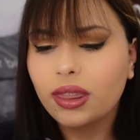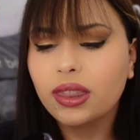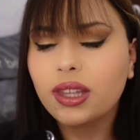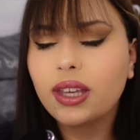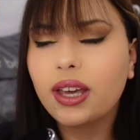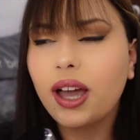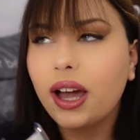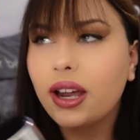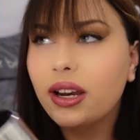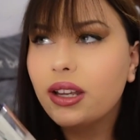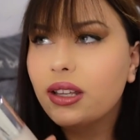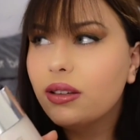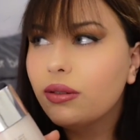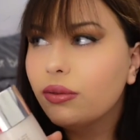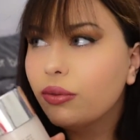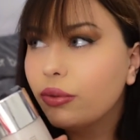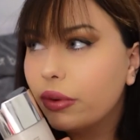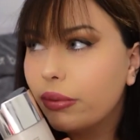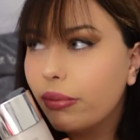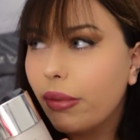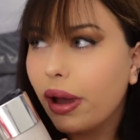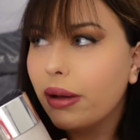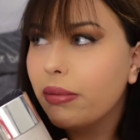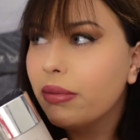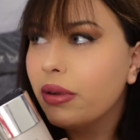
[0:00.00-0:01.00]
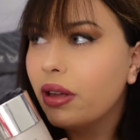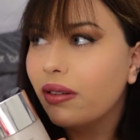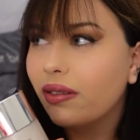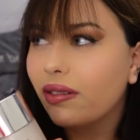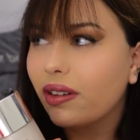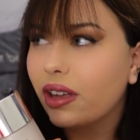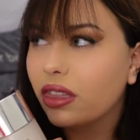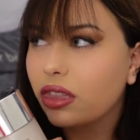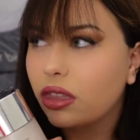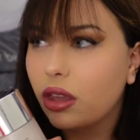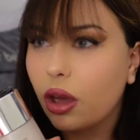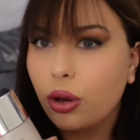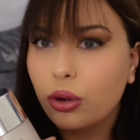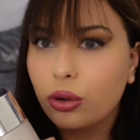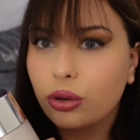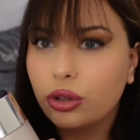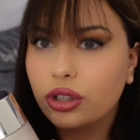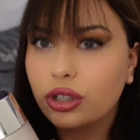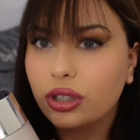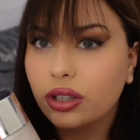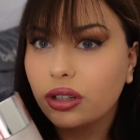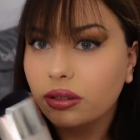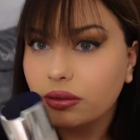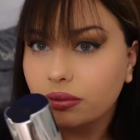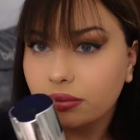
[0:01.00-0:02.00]
They kind of remind me of, like, the
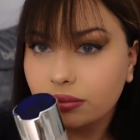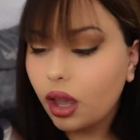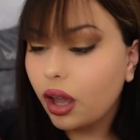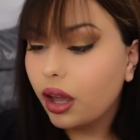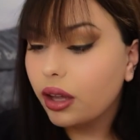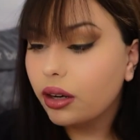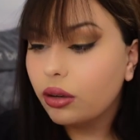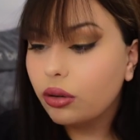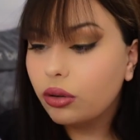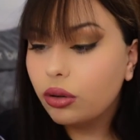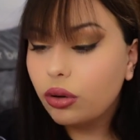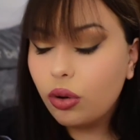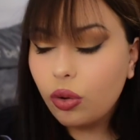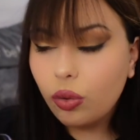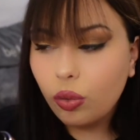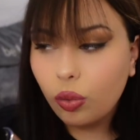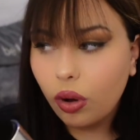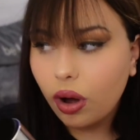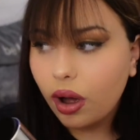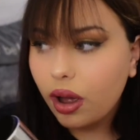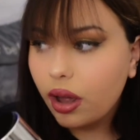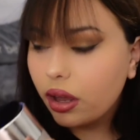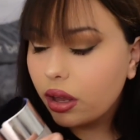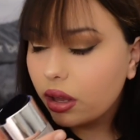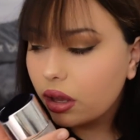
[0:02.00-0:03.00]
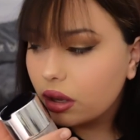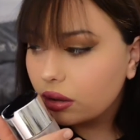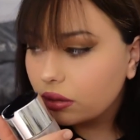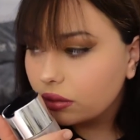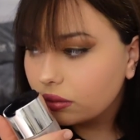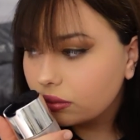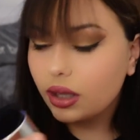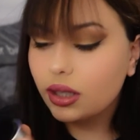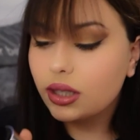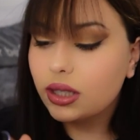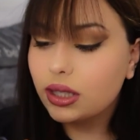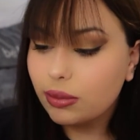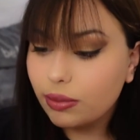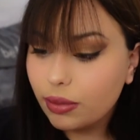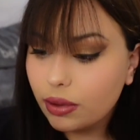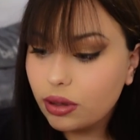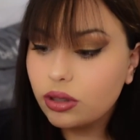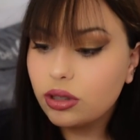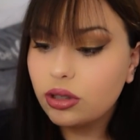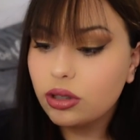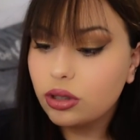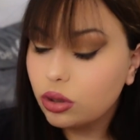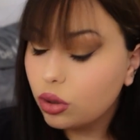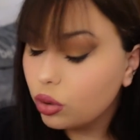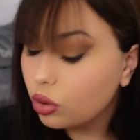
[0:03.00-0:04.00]
ocean. I don't know why. It
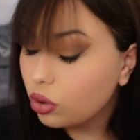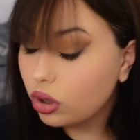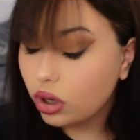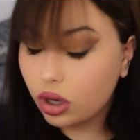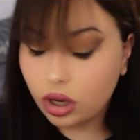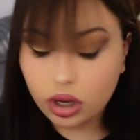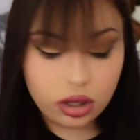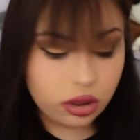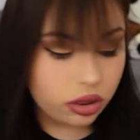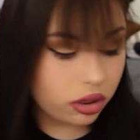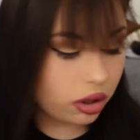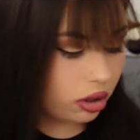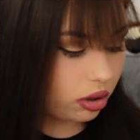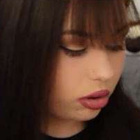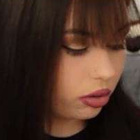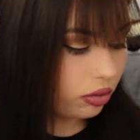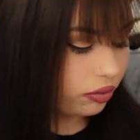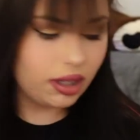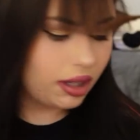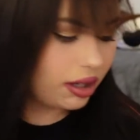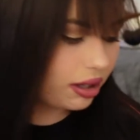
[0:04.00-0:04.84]
smells so good though.